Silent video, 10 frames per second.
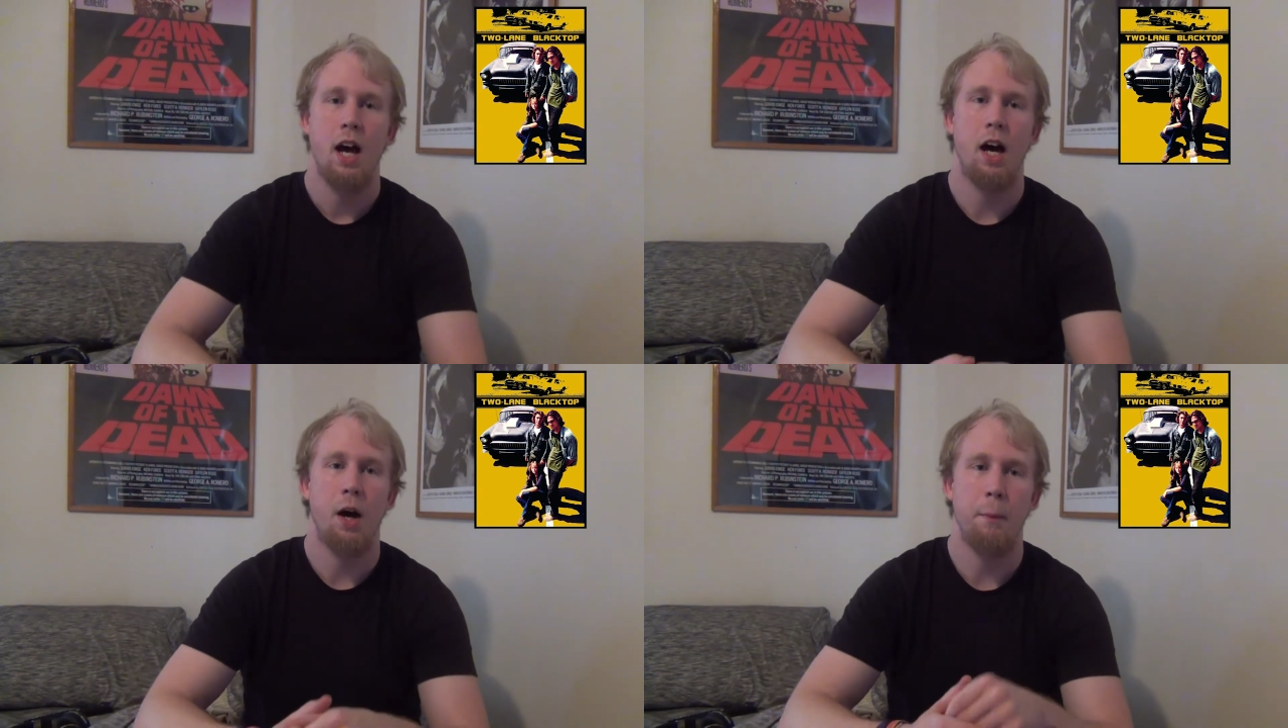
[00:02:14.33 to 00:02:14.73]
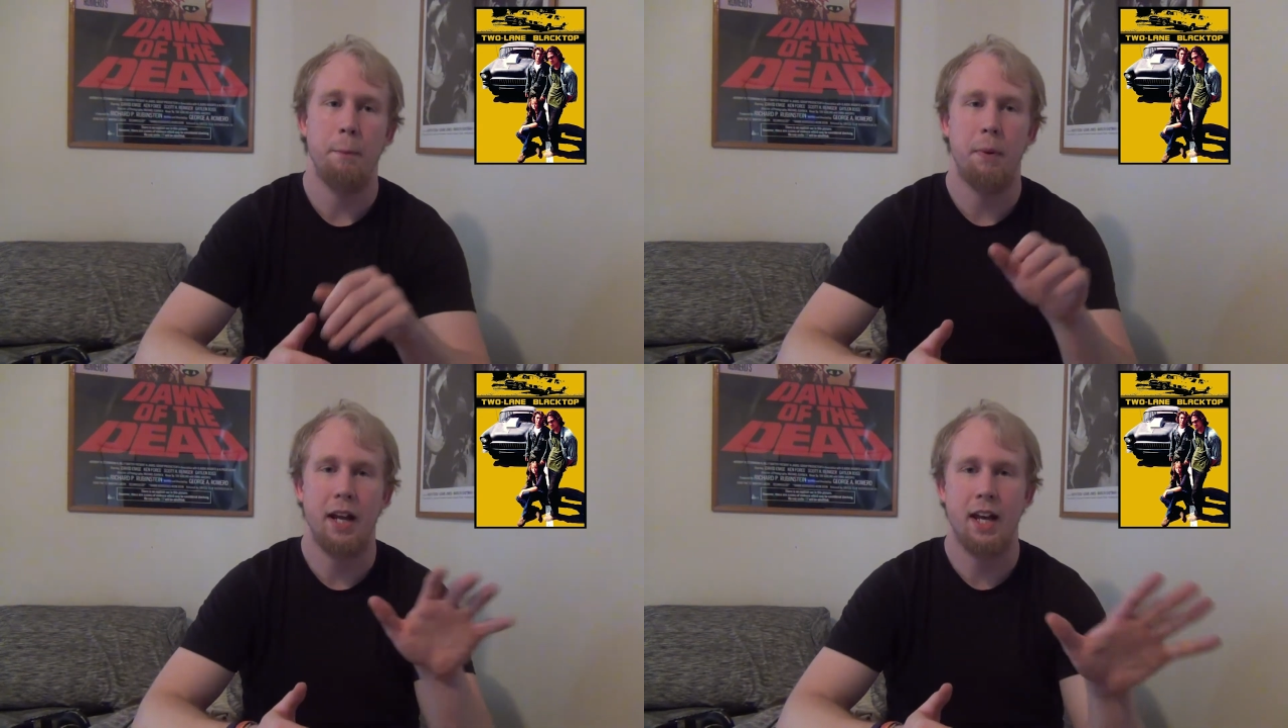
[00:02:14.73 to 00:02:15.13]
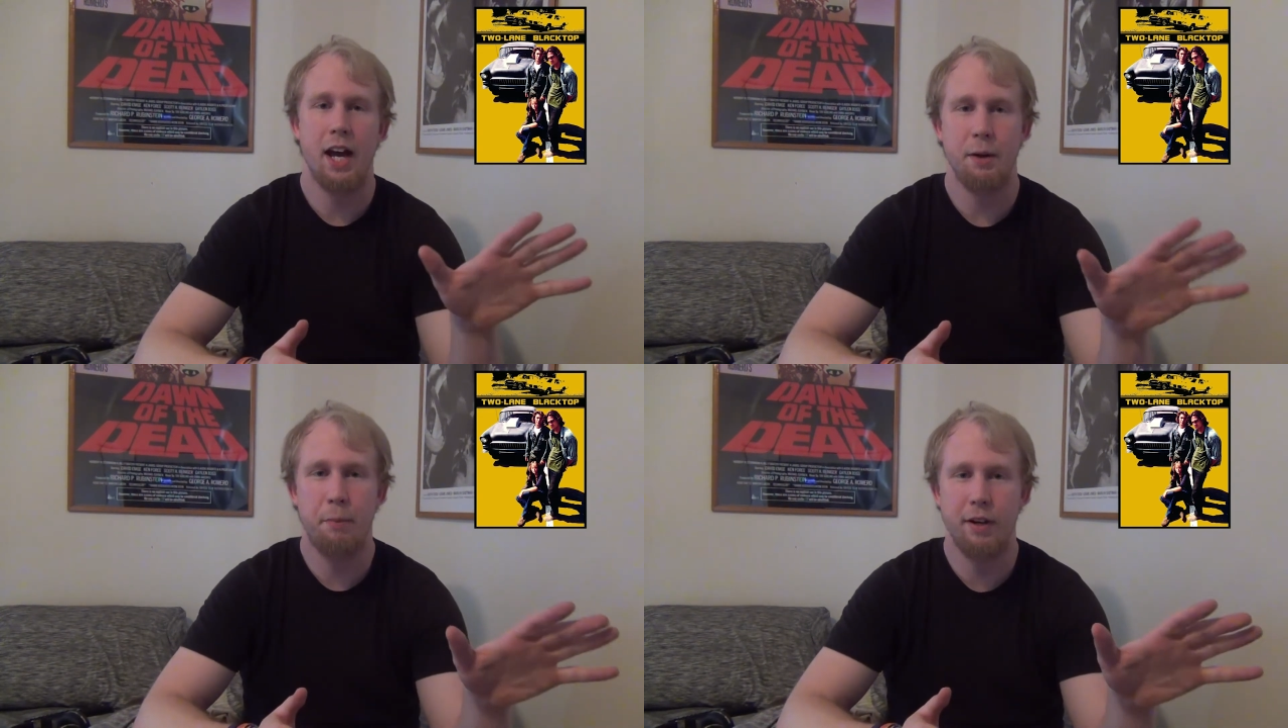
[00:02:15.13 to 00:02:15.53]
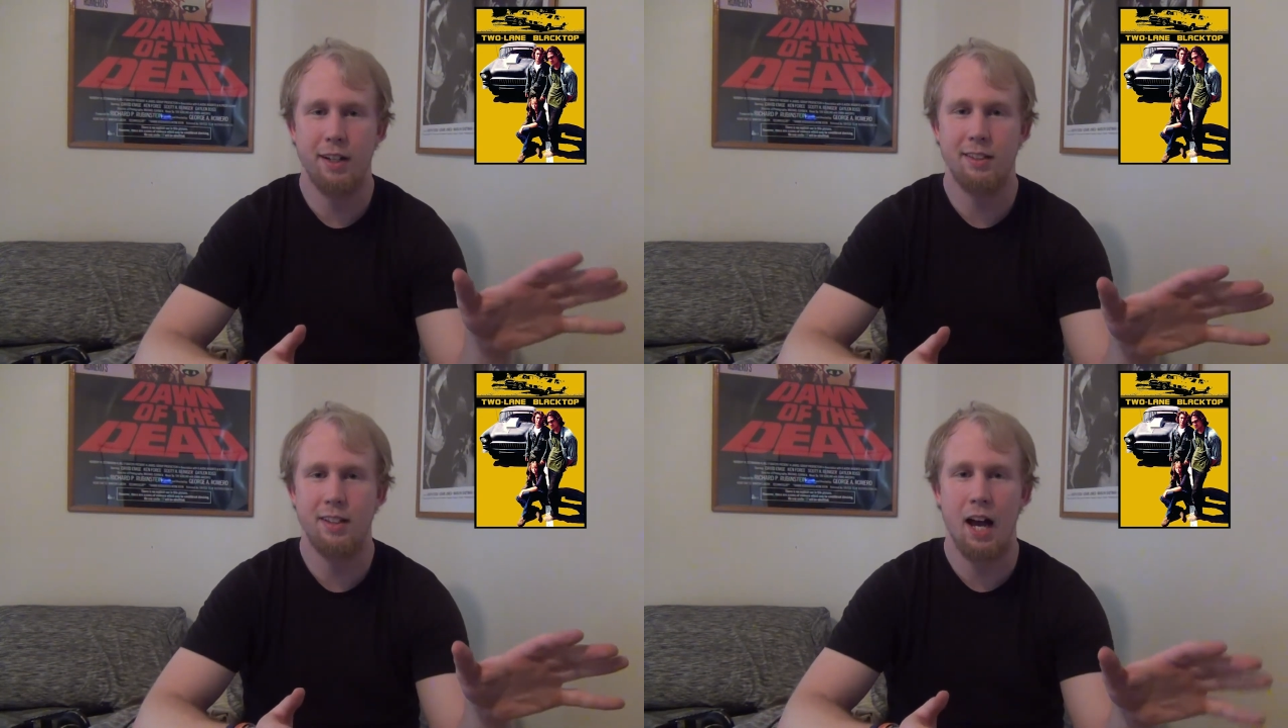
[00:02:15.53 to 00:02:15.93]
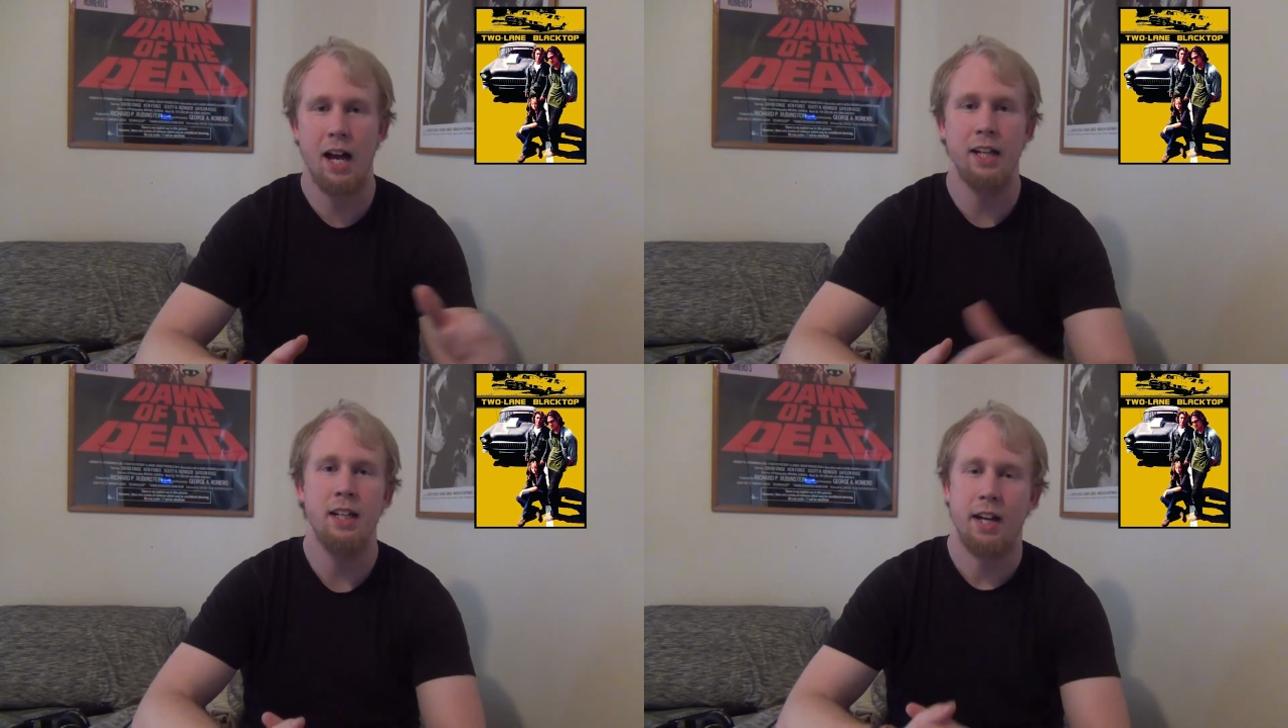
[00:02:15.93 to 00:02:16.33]
but I kind of put it
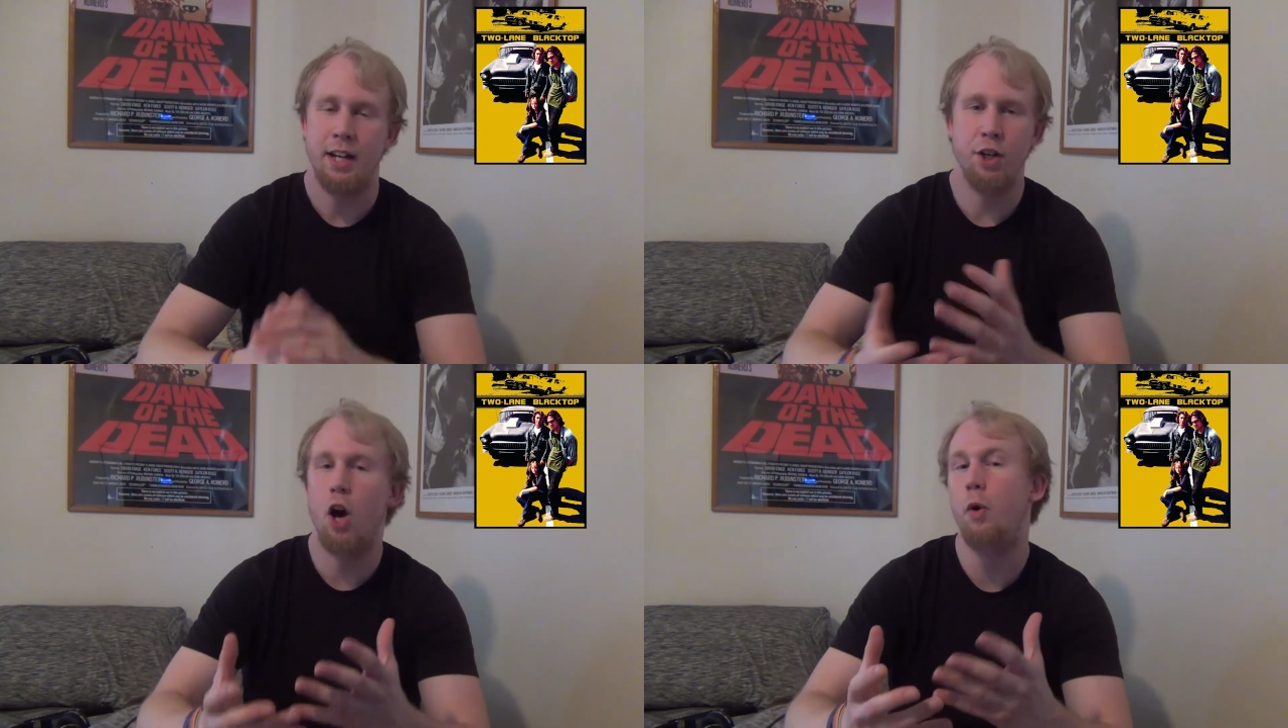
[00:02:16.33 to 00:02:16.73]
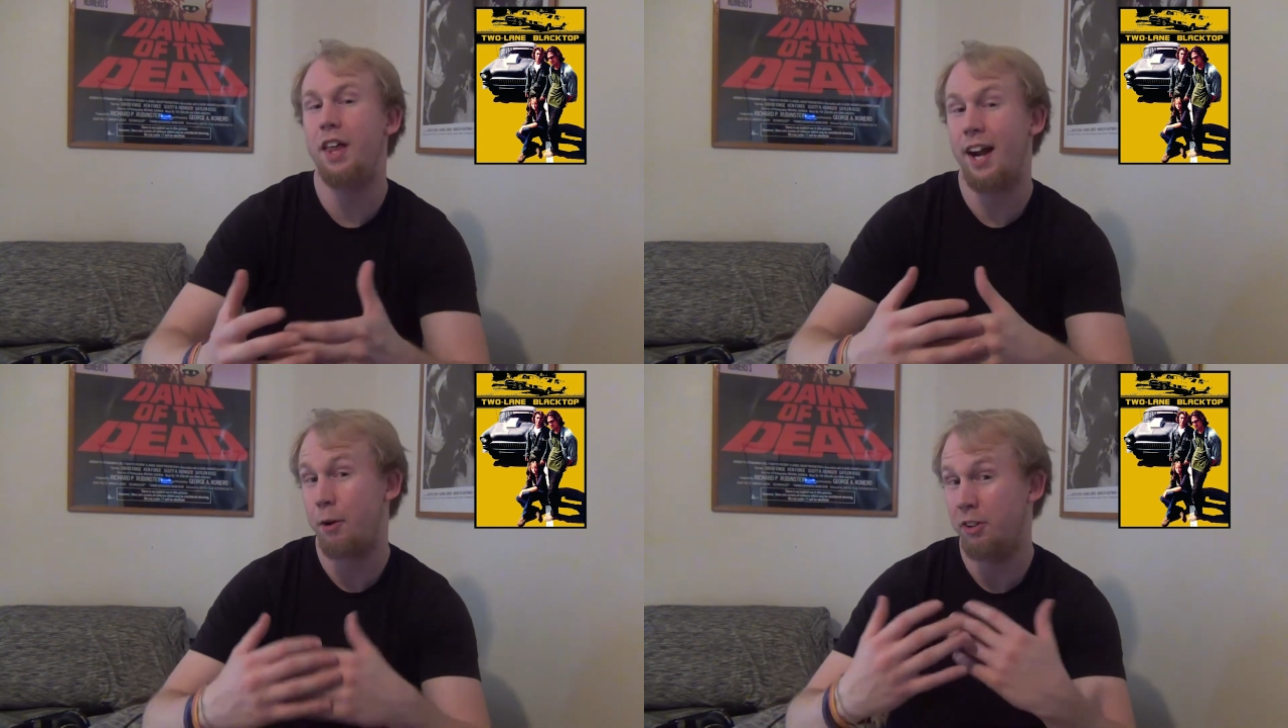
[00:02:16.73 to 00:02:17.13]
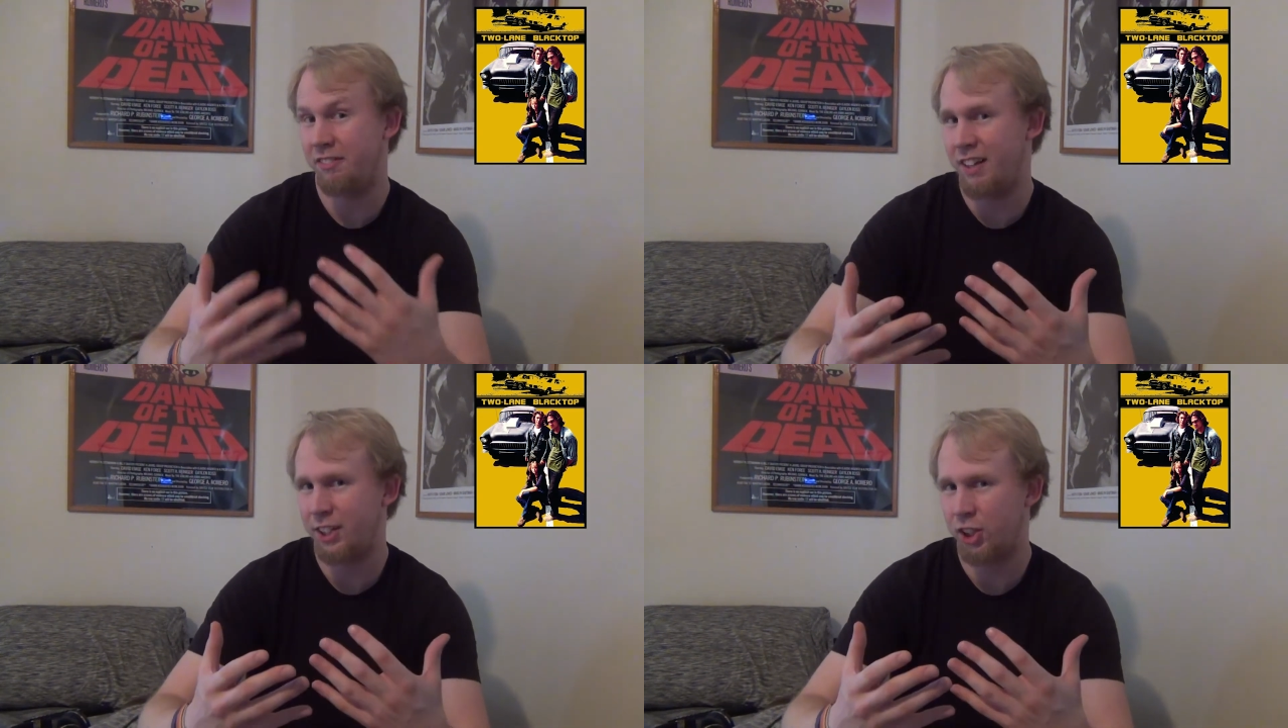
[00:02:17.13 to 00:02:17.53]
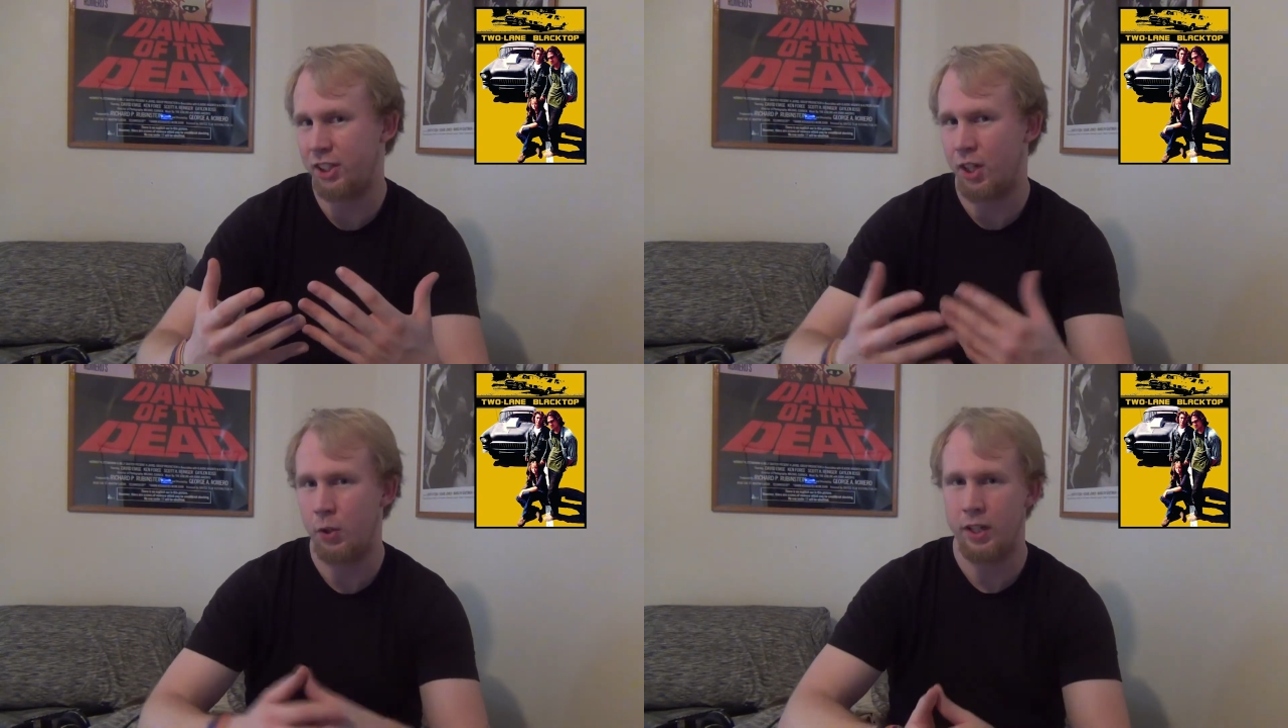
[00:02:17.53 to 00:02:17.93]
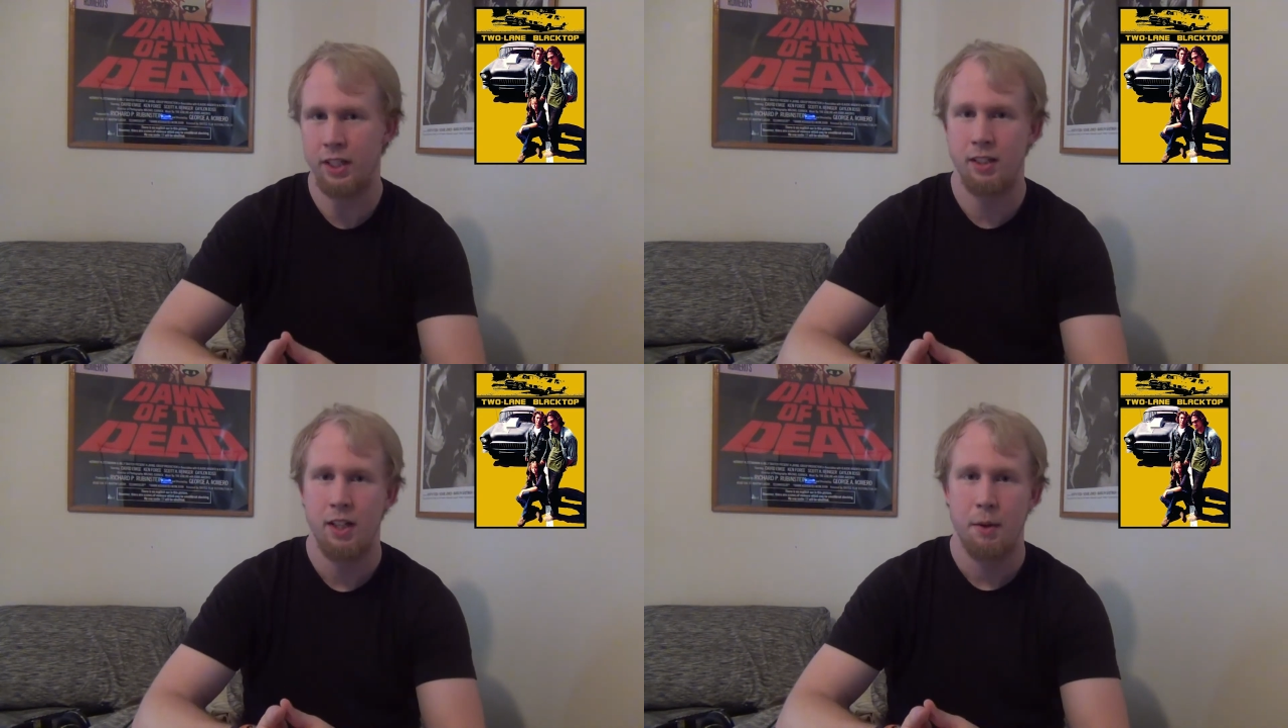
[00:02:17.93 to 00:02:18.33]
aside, and I know that I will eventually own it,